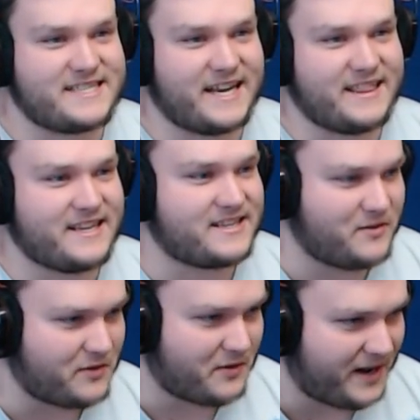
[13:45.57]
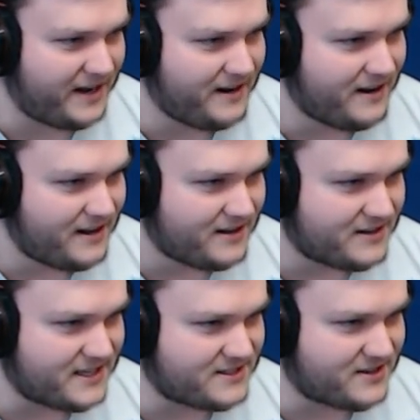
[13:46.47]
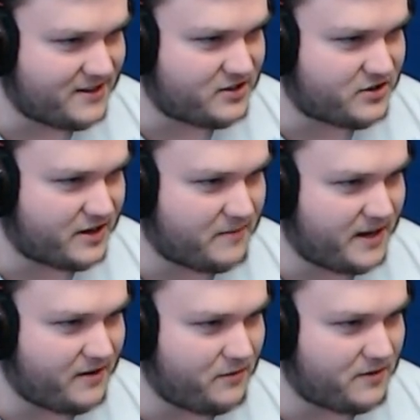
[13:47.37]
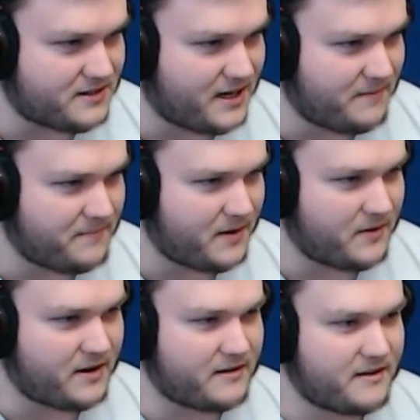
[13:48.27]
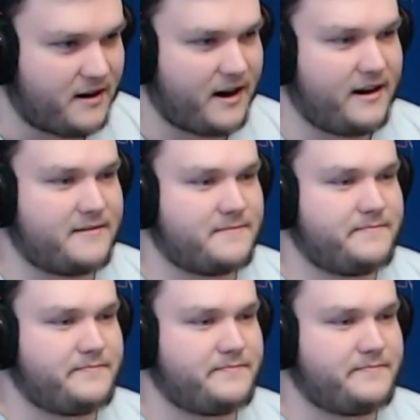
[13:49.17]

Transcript: extend this all the way. That's gonna trigger me all the time. There we go. All right.